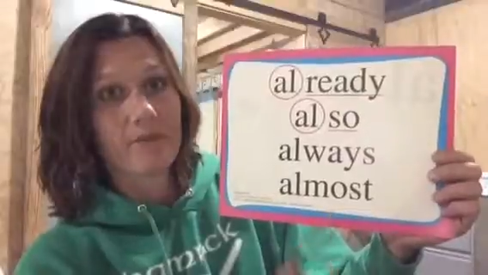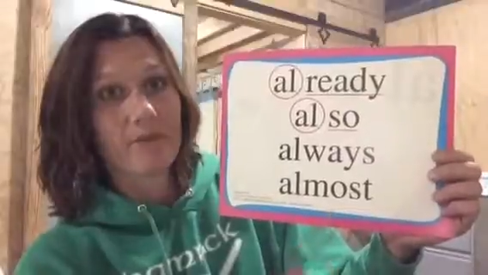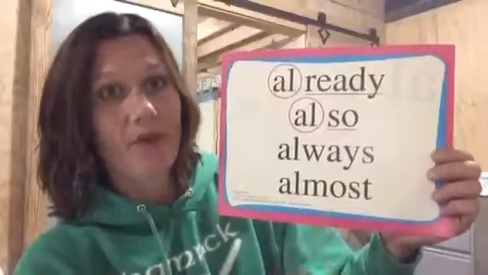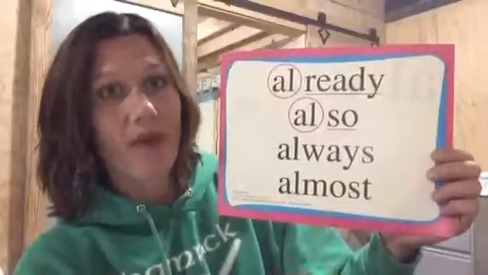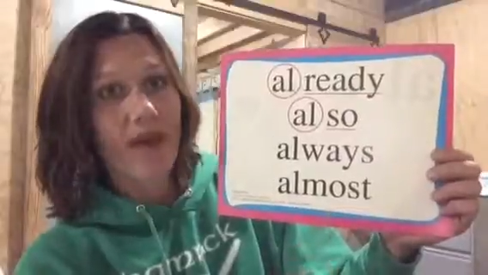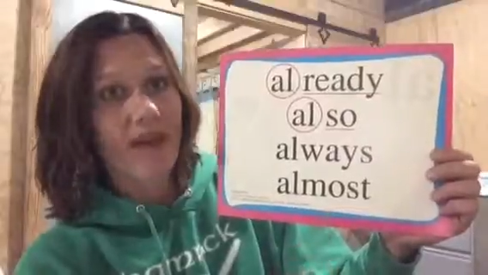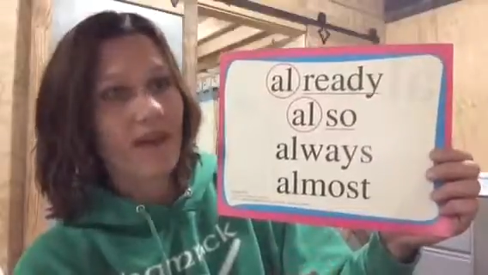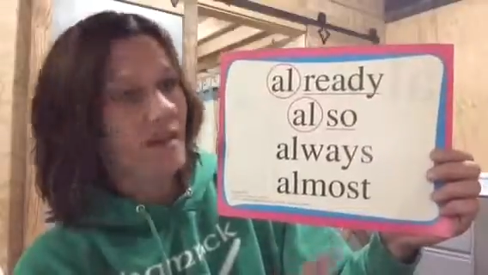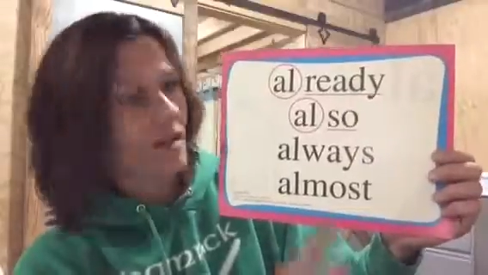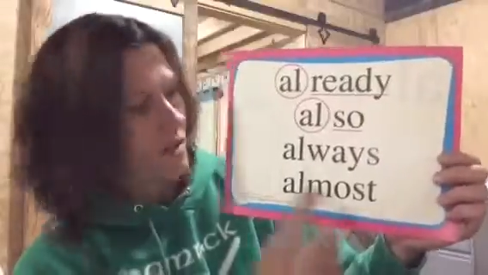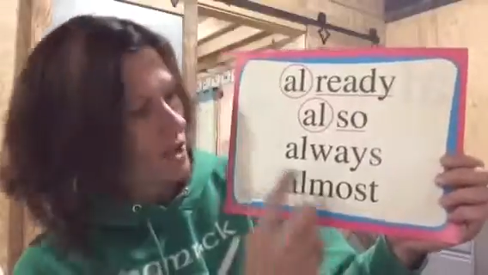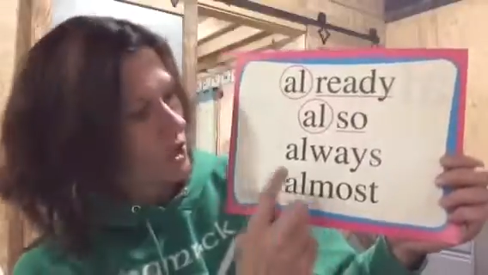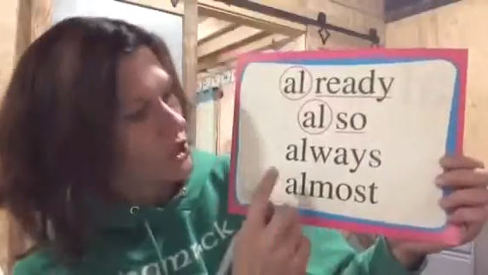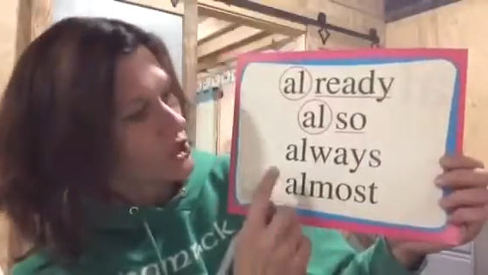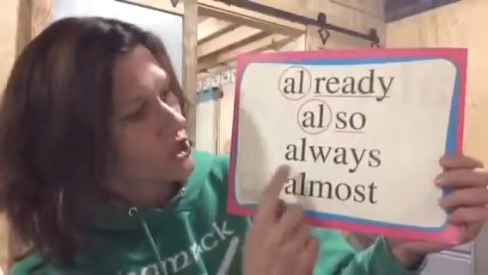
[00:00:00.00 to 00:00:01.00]
Okay?
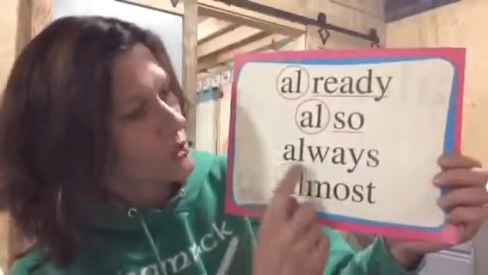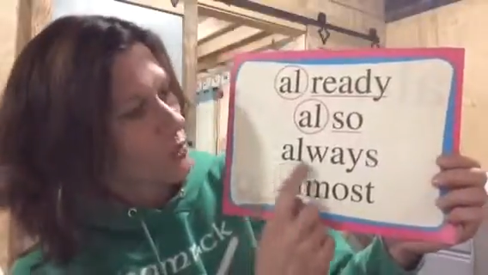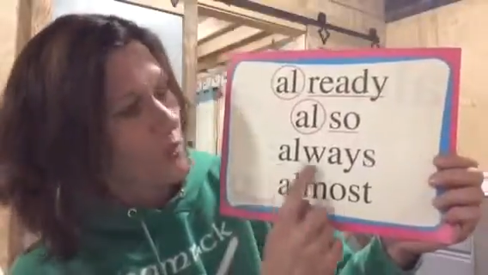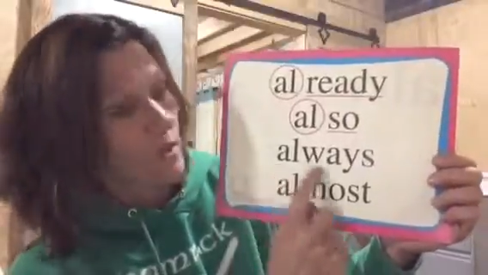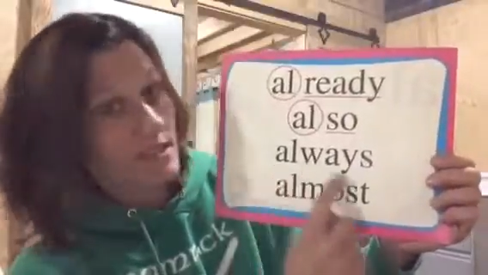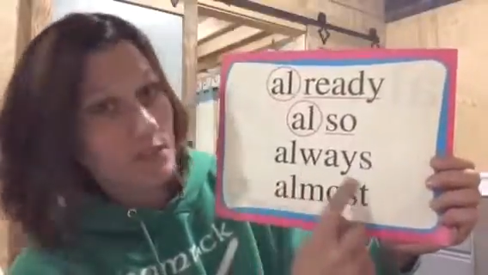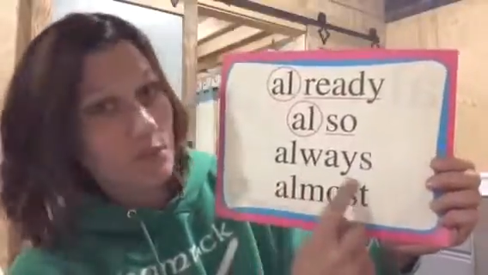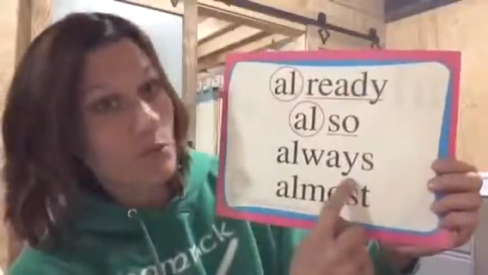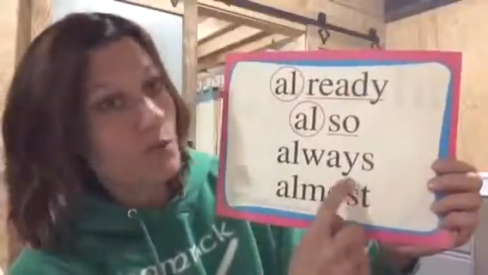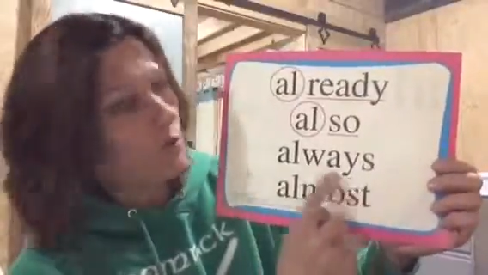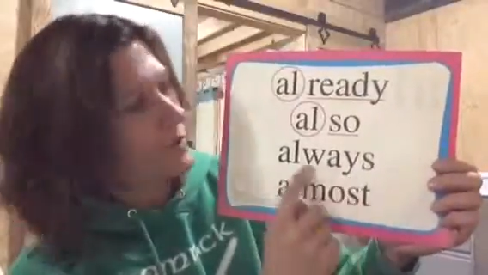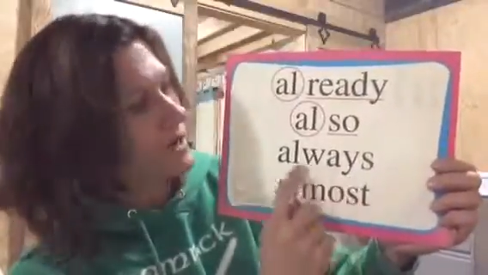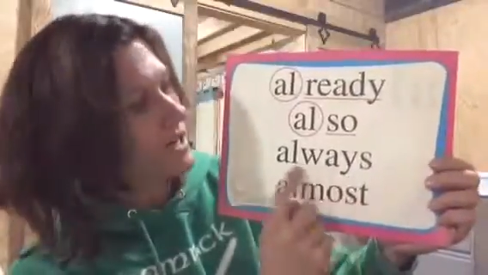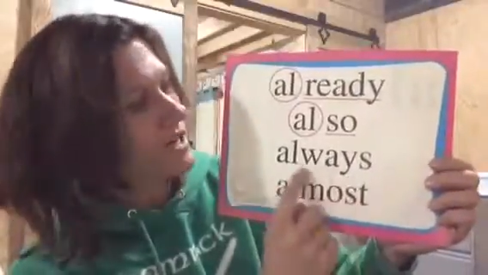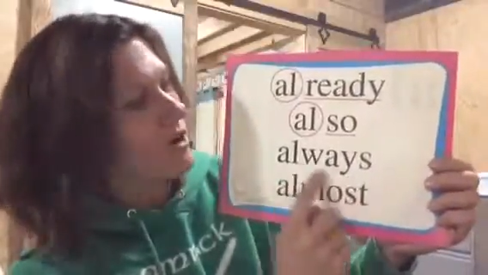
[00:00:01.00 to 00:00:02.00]
So what's the
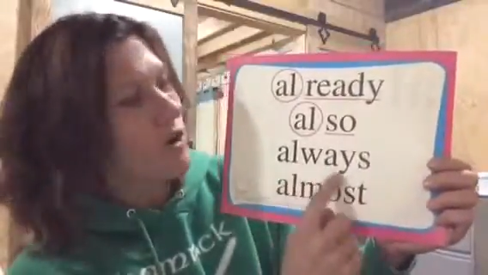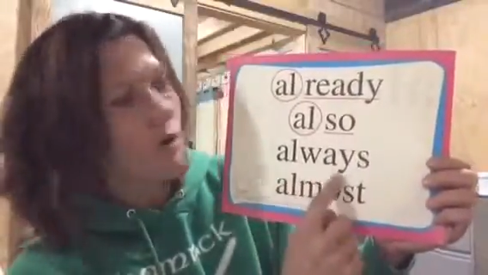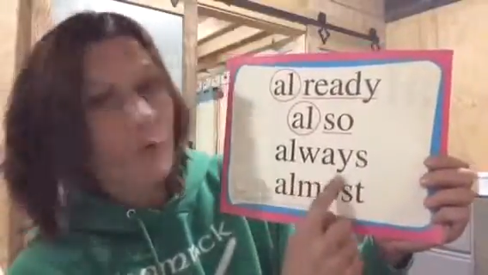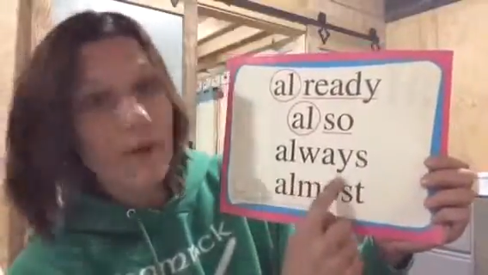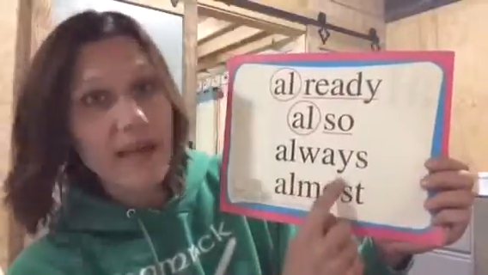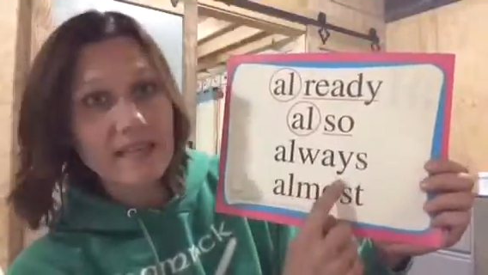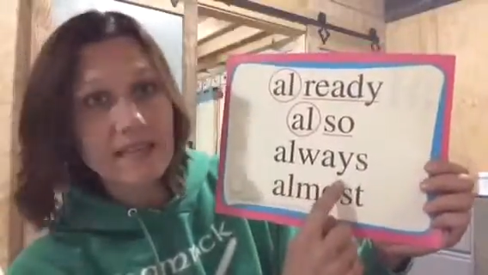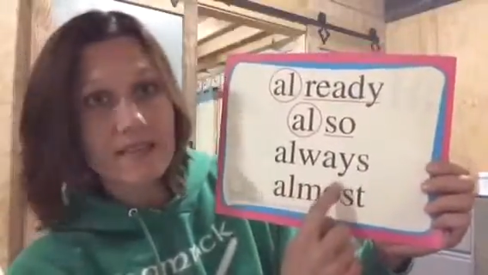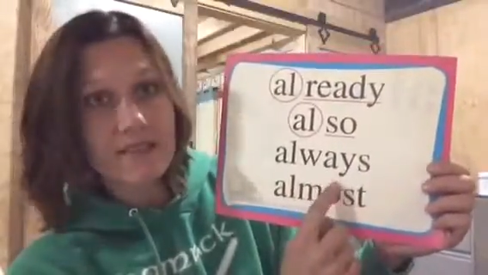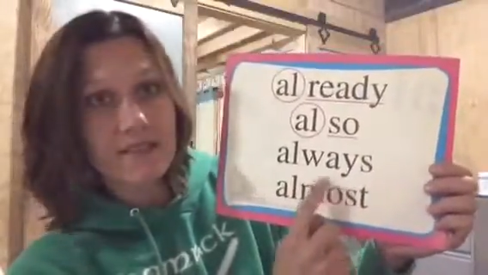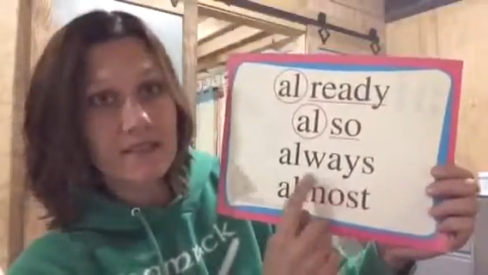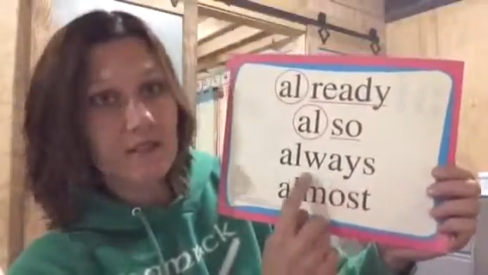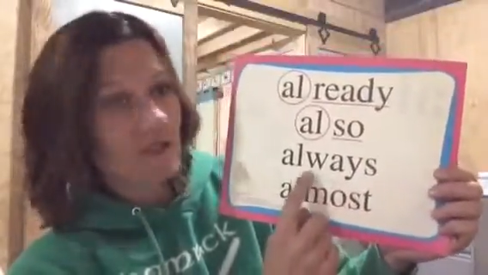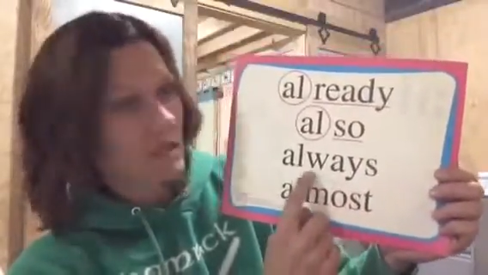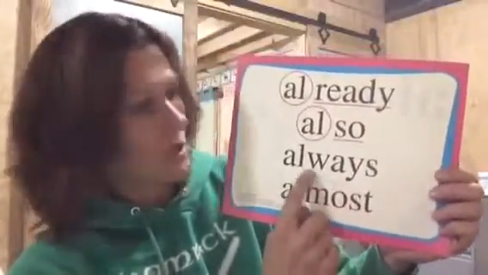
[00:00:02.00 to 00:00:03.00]
root word in
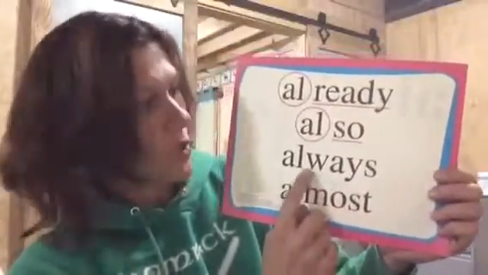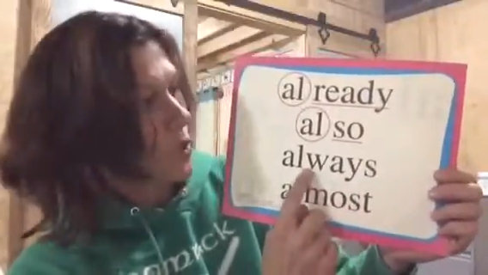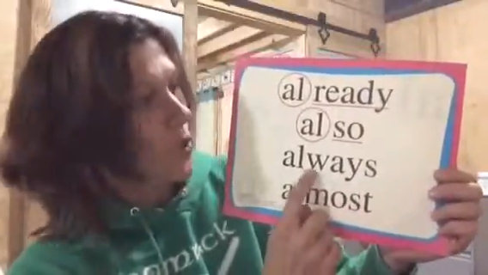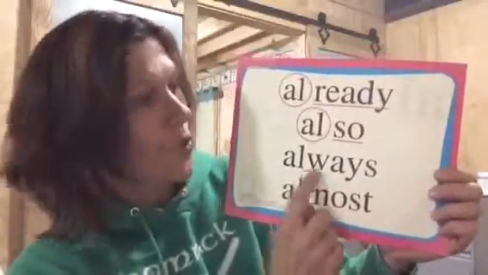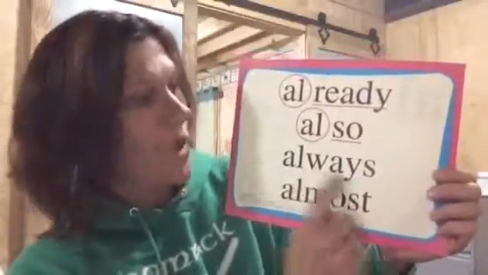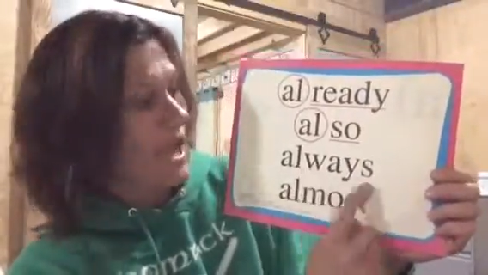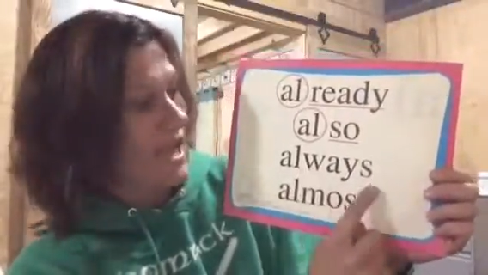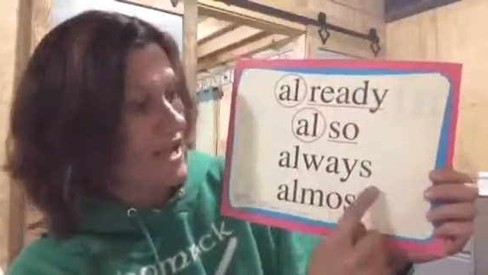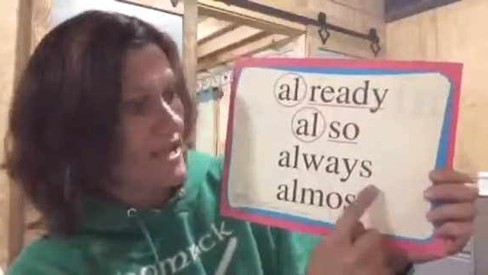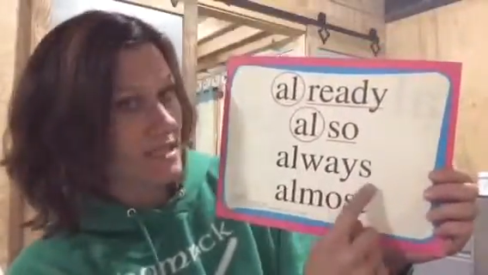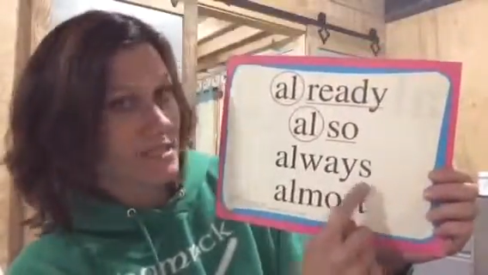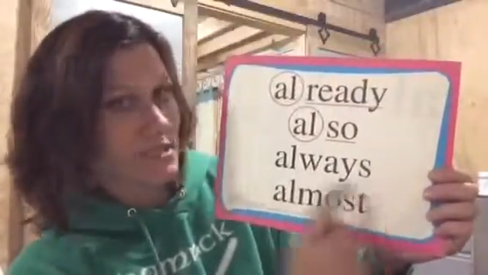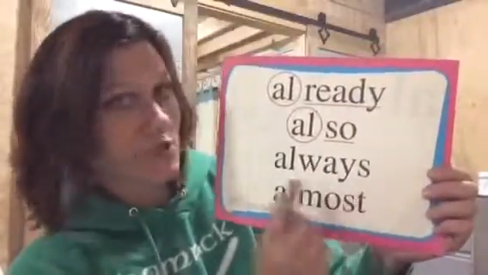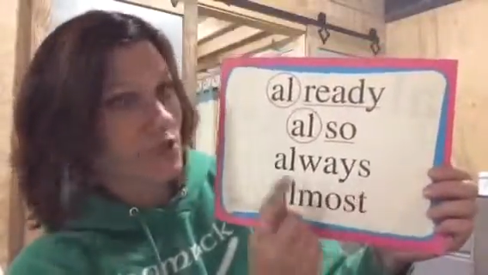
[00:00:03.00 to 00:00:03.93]
always? Ways.